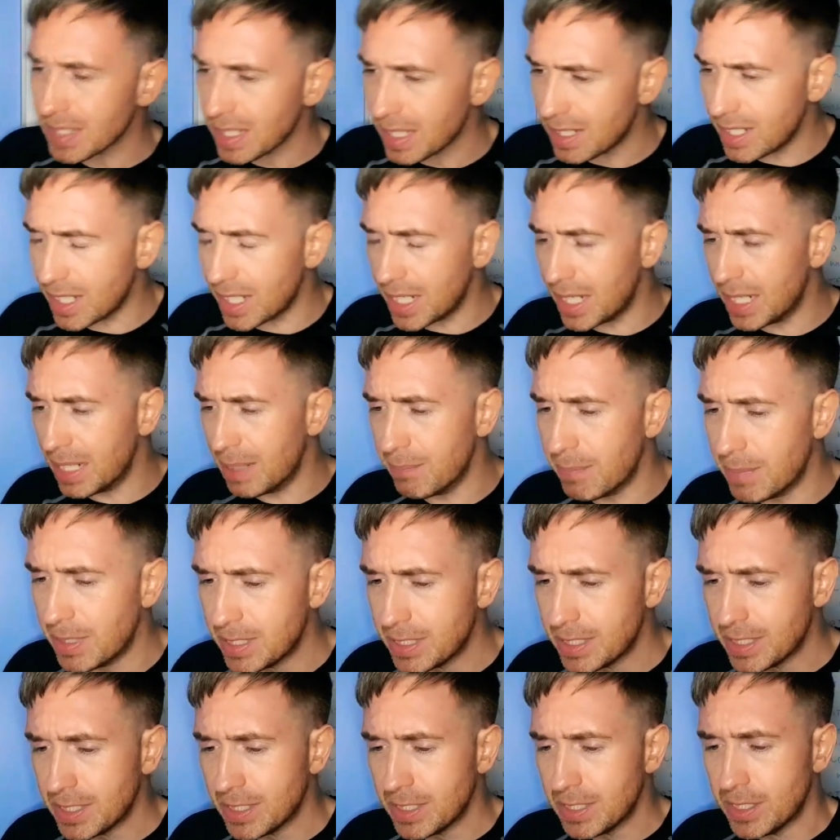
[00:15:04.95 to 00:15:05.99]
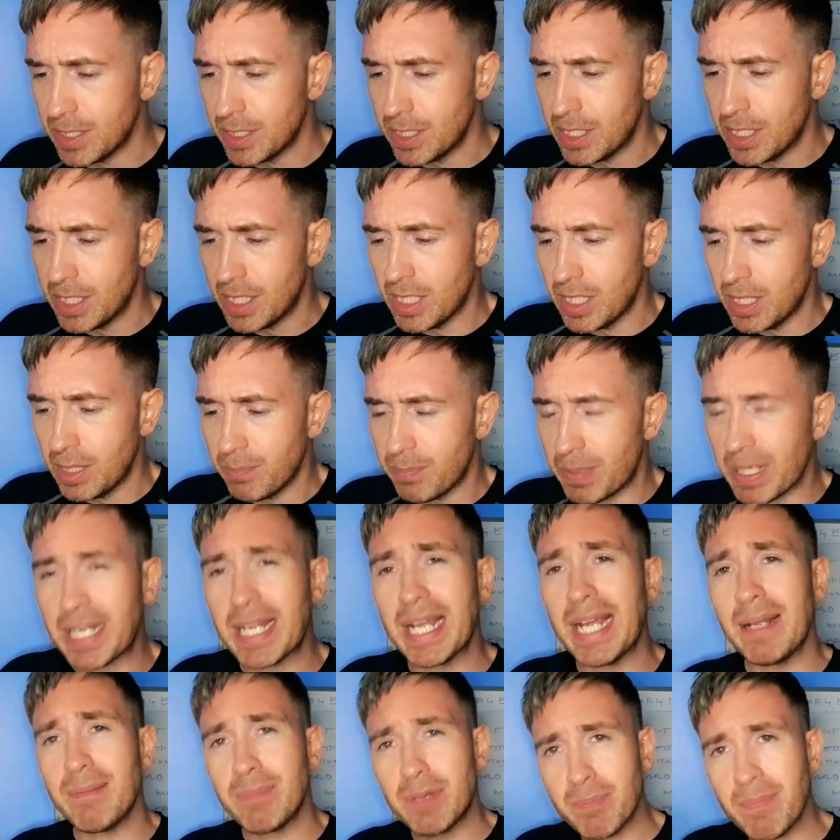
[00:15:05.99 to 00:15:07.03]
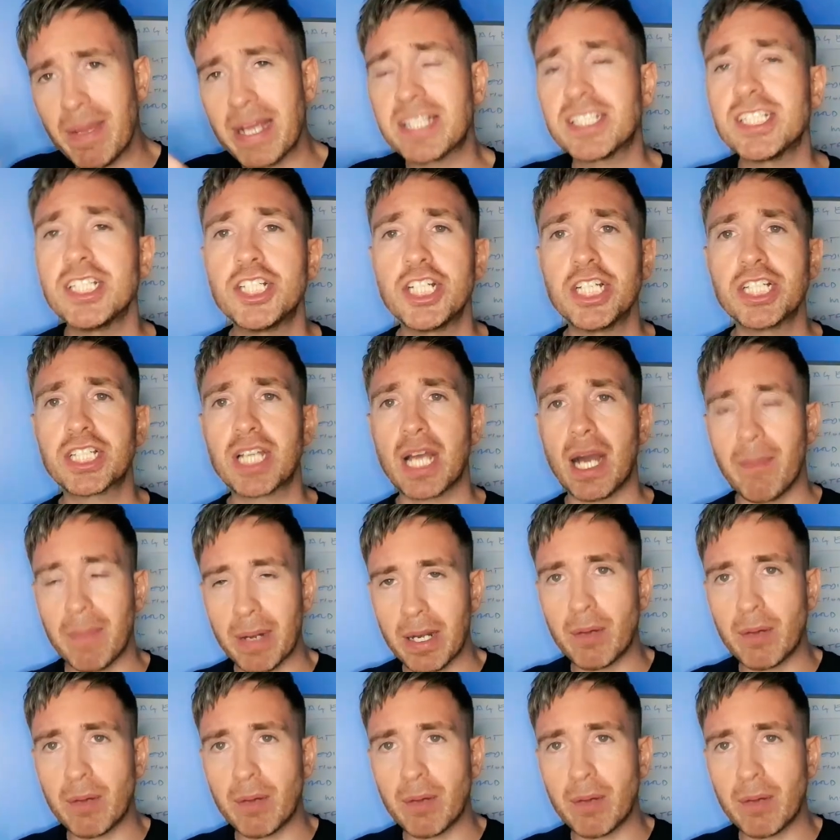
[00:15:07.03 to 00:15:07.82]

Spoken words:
But keep the messages coming.